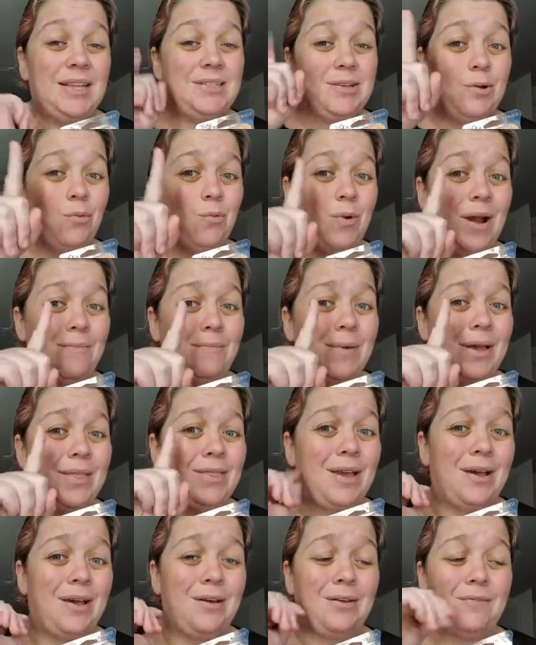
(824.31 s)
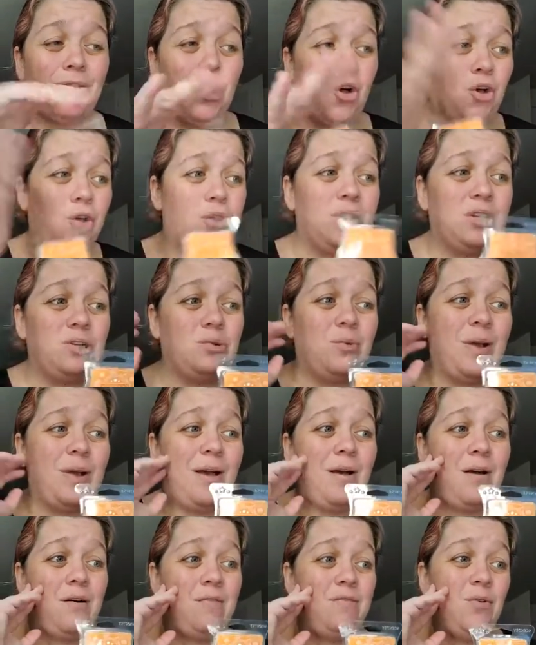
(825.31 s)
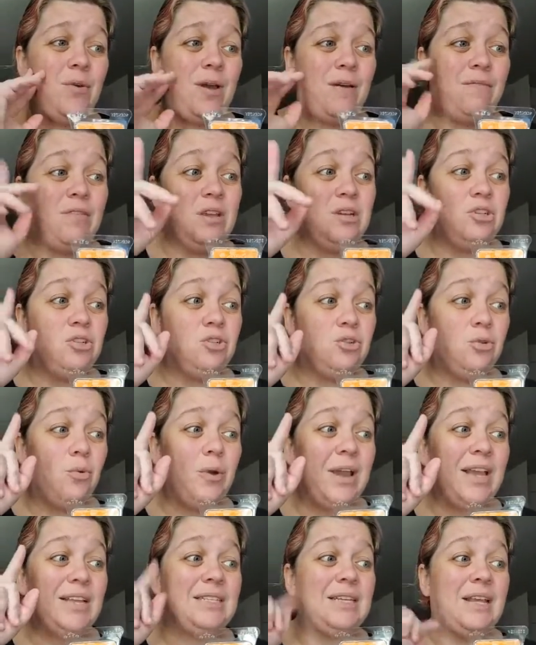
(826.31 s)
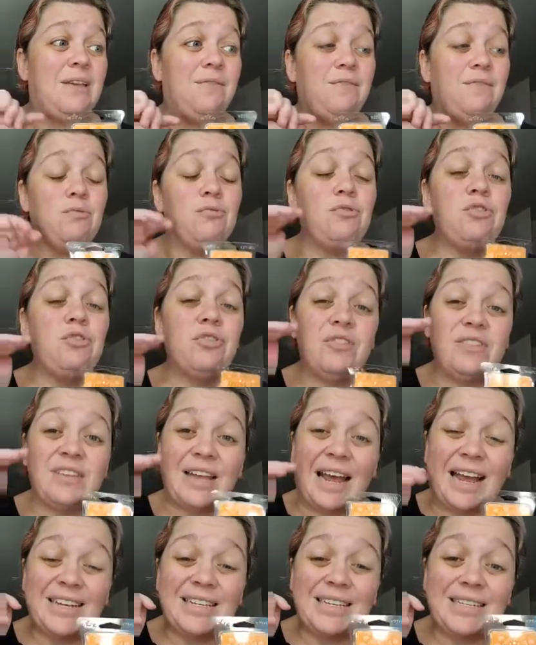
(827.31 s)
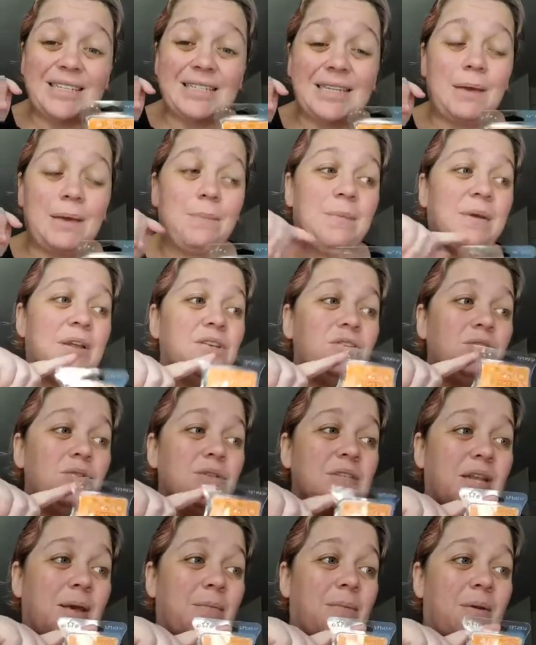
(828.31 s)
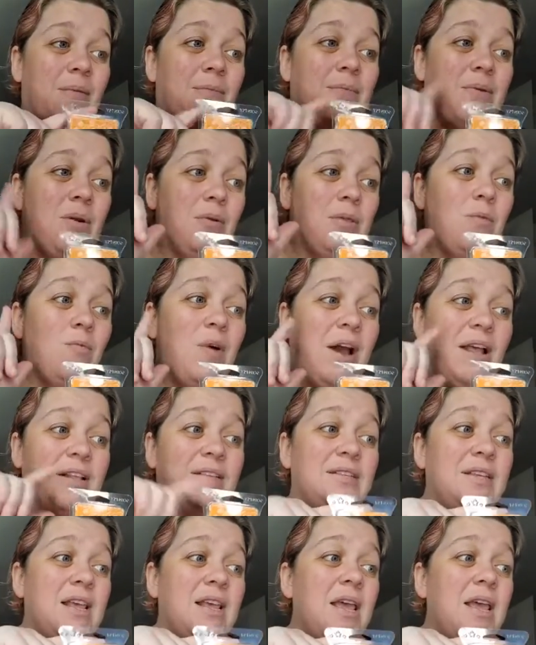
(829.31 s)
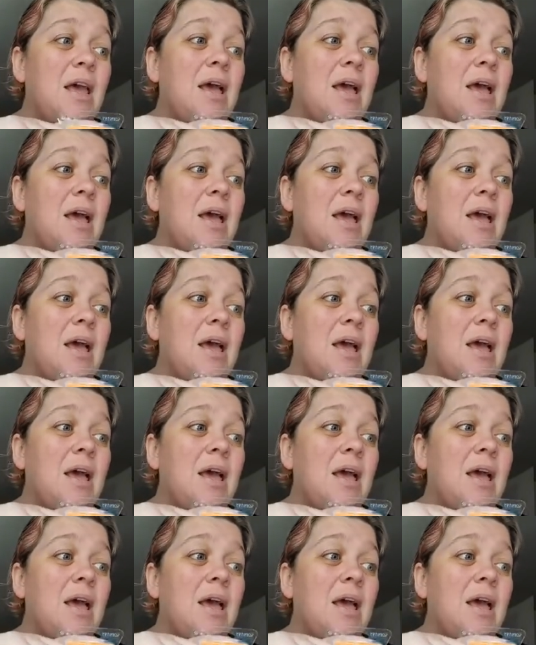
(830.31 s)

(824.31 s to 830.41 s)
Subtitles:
So 1 month out of all the 12, you have the choice, if you decide to skip it, but only once.